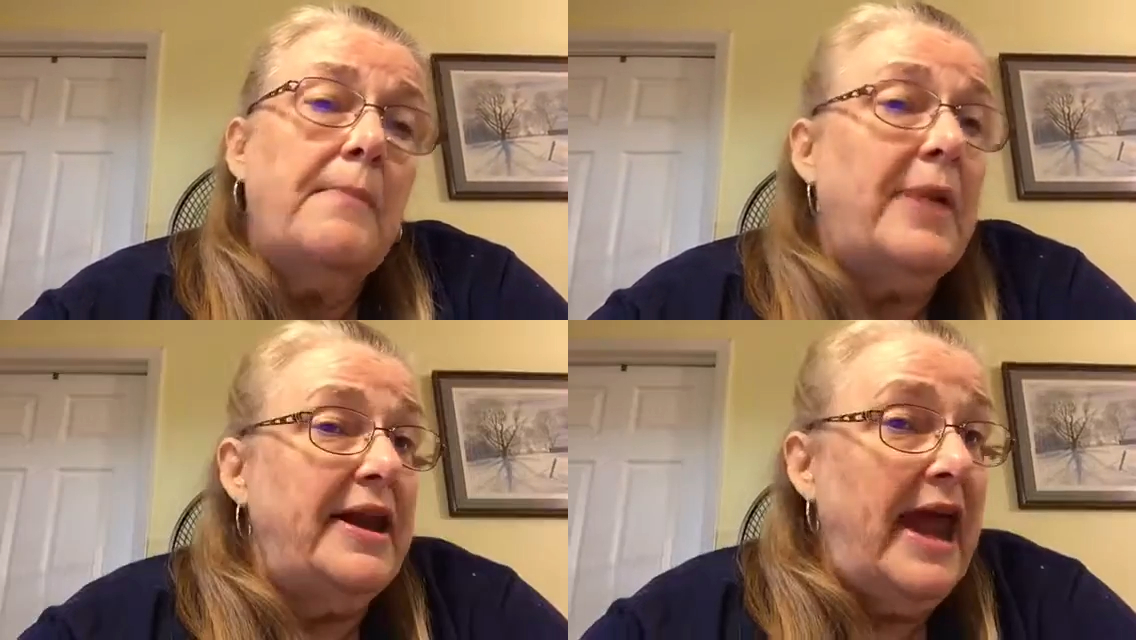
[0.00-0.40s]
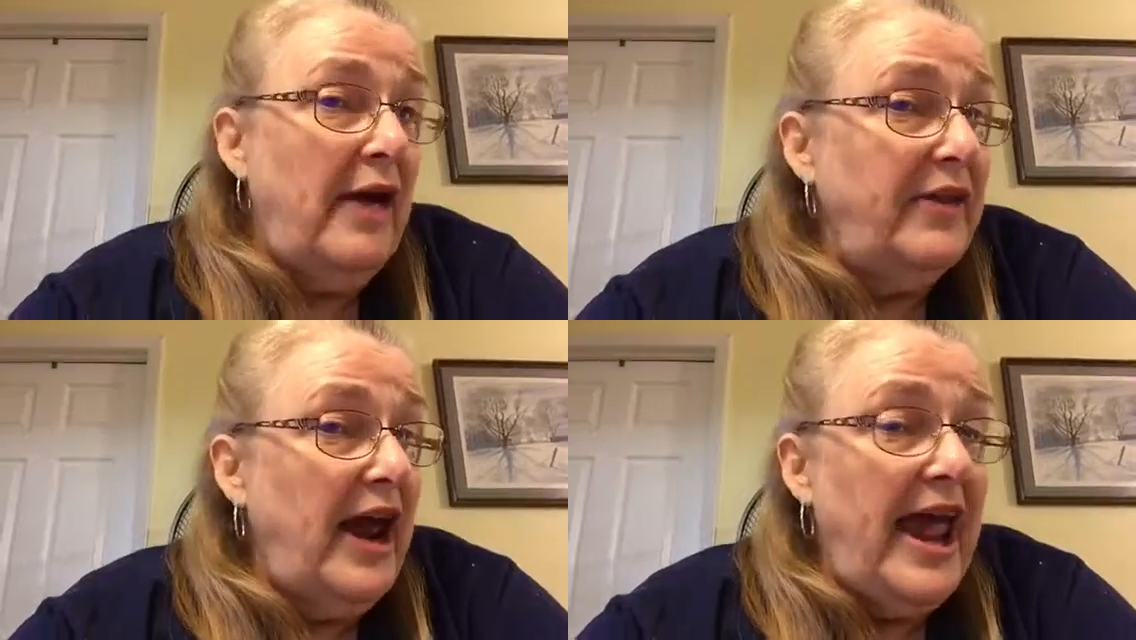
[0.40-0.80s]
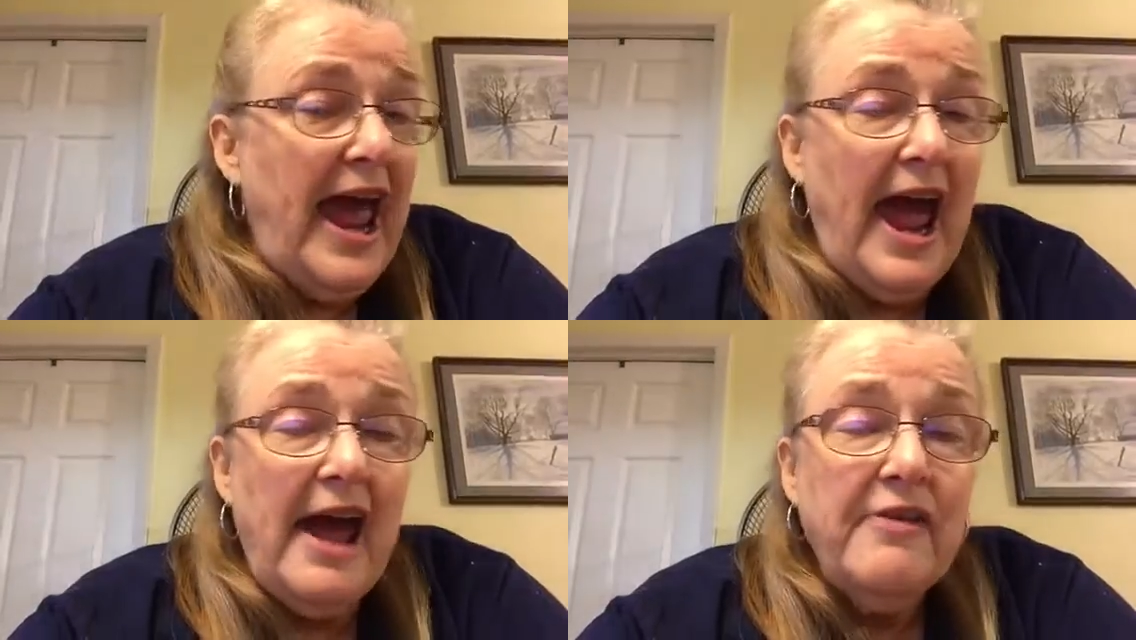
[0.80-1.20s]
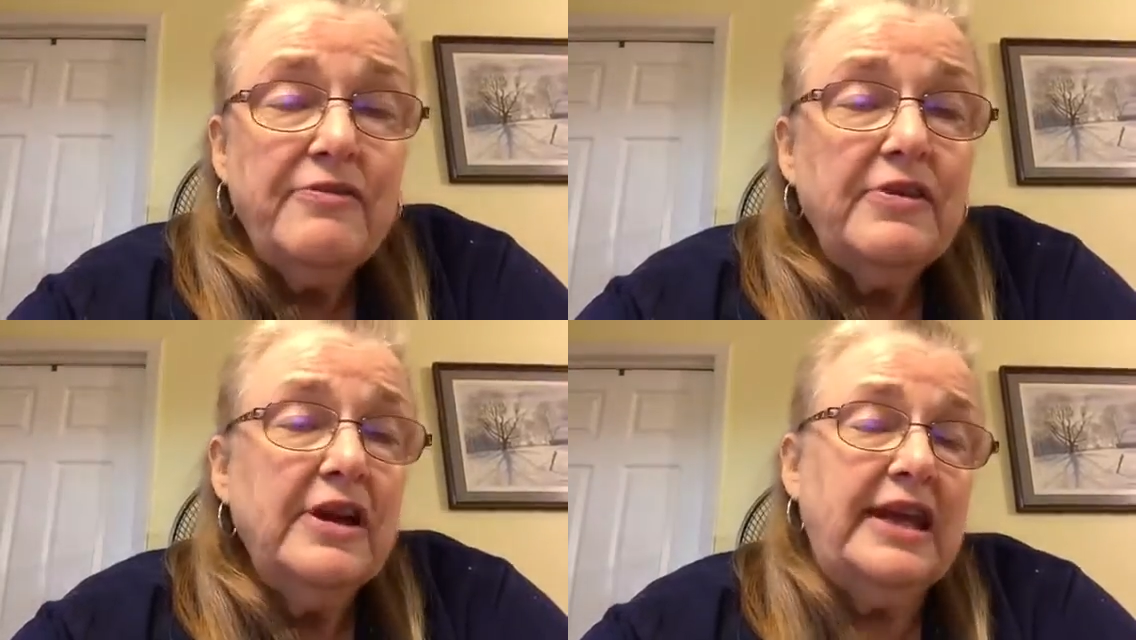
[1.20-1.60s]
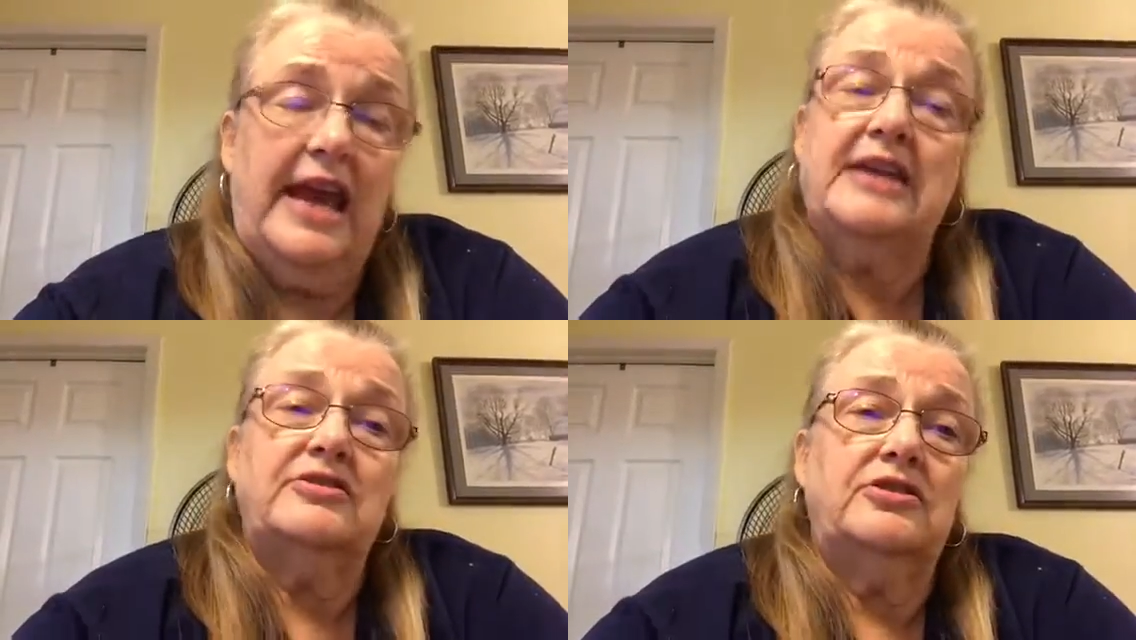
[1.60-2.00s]
But now that I have
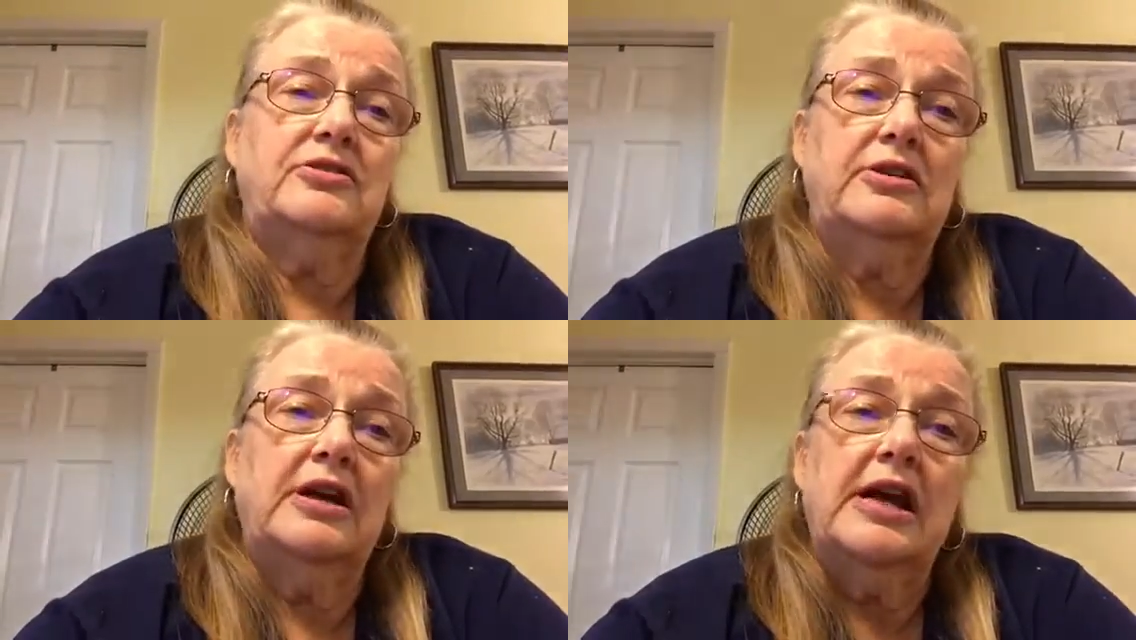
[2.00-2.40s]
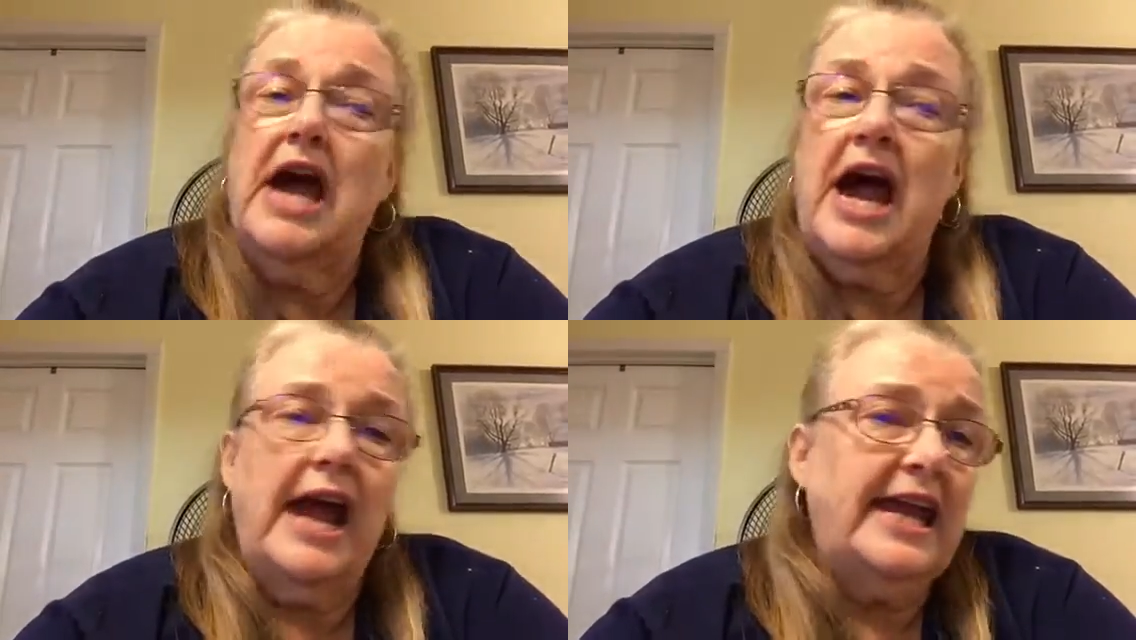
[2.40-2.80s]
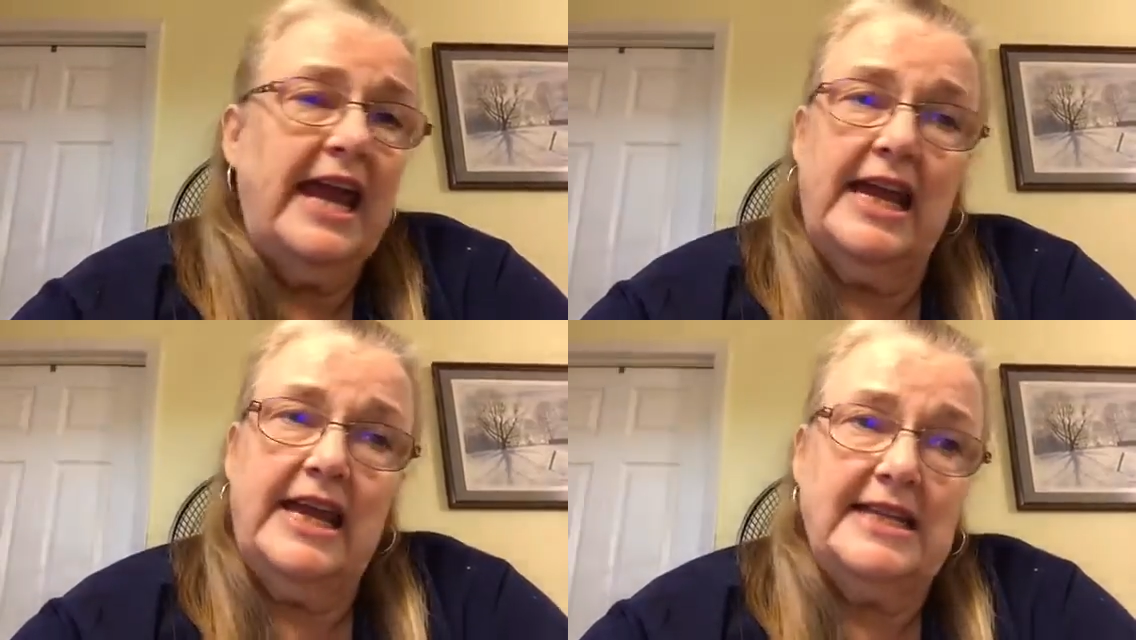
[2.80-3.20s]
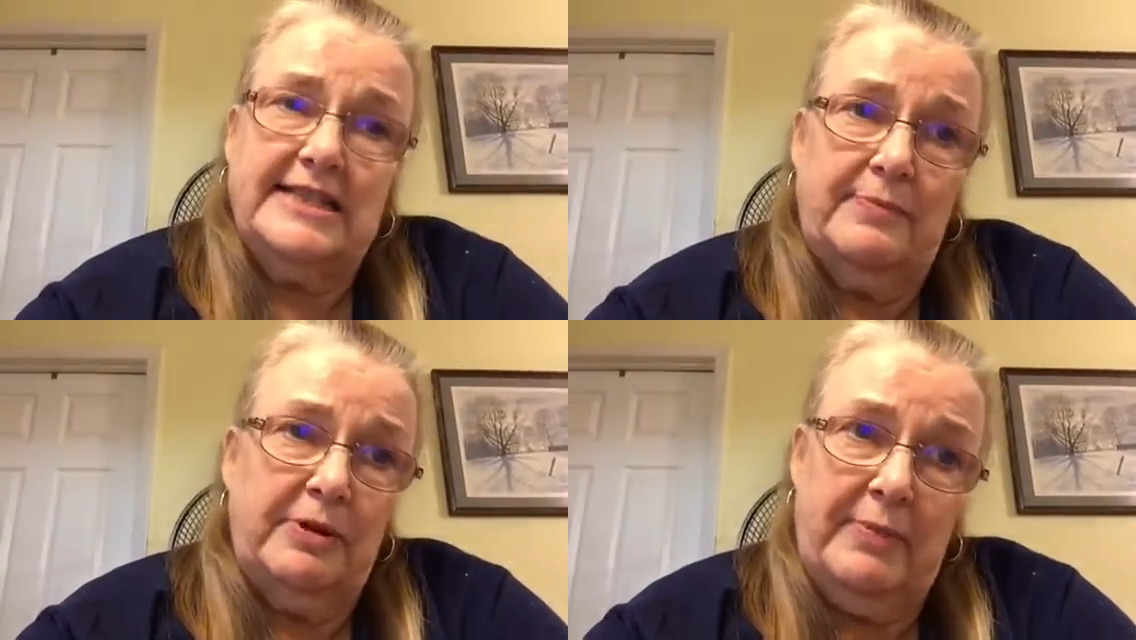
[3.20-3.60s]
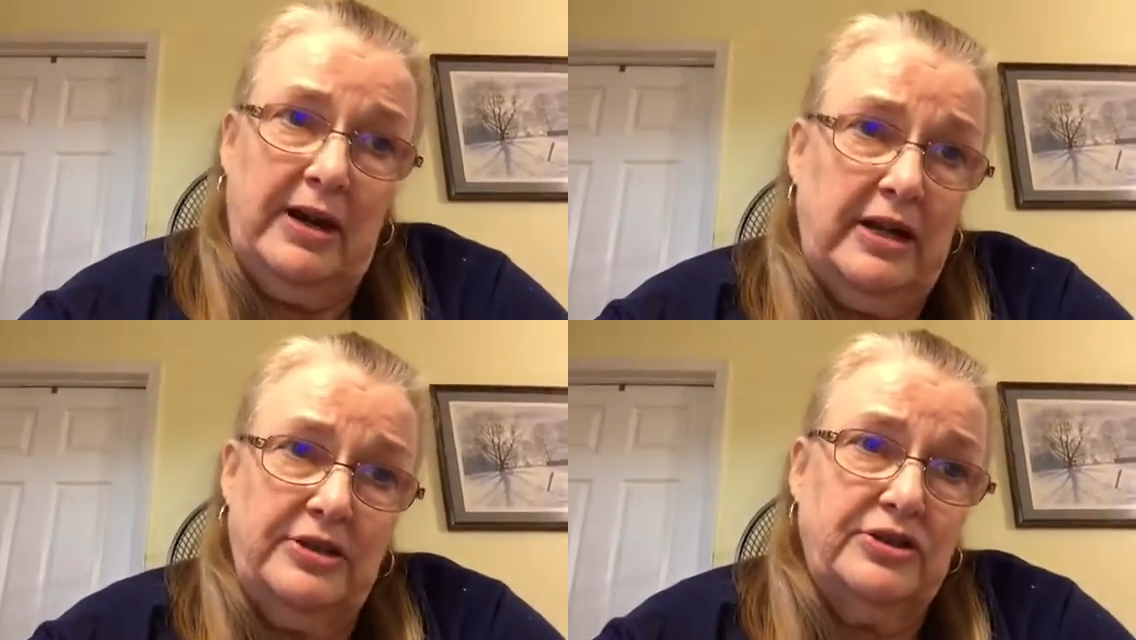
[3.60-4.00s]
cancer, I can't get
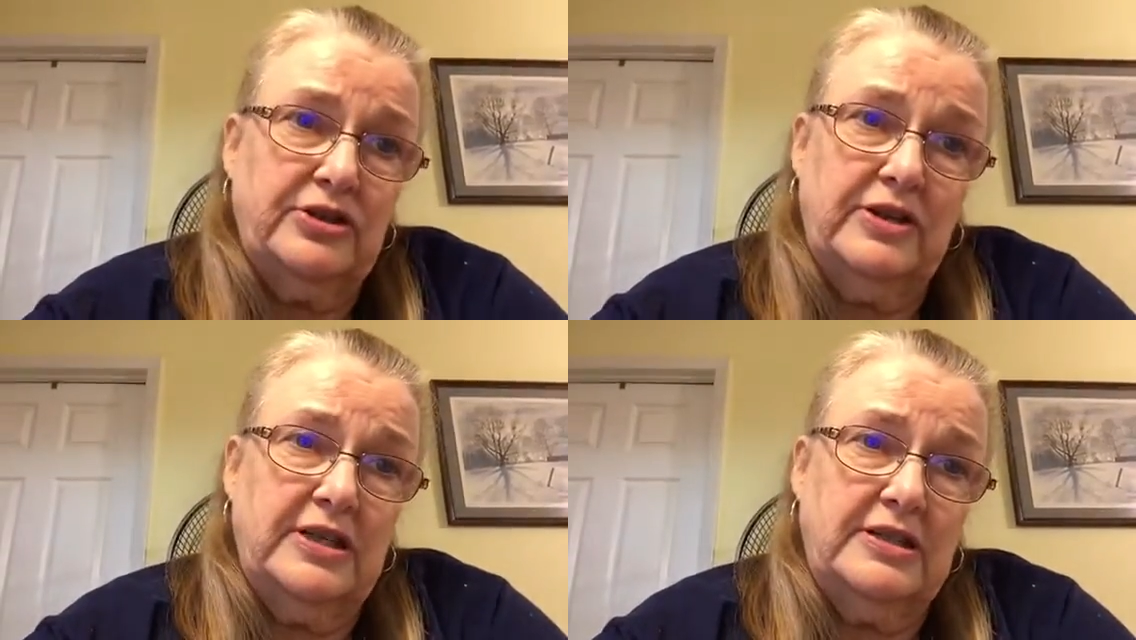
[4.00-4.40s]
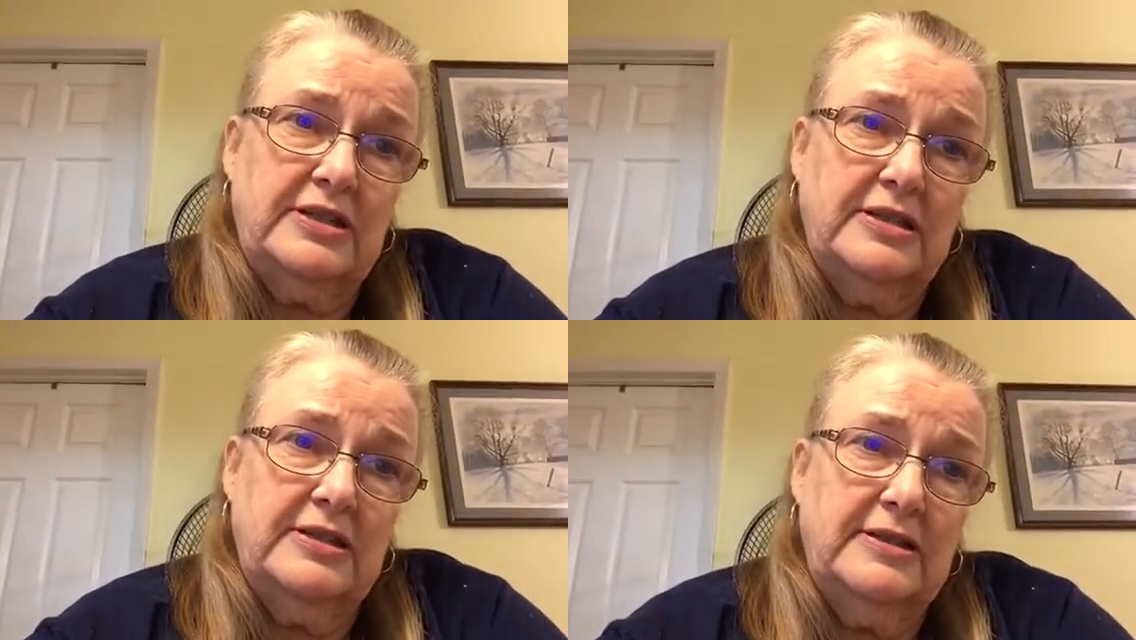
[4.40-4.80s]
supplemental insurance.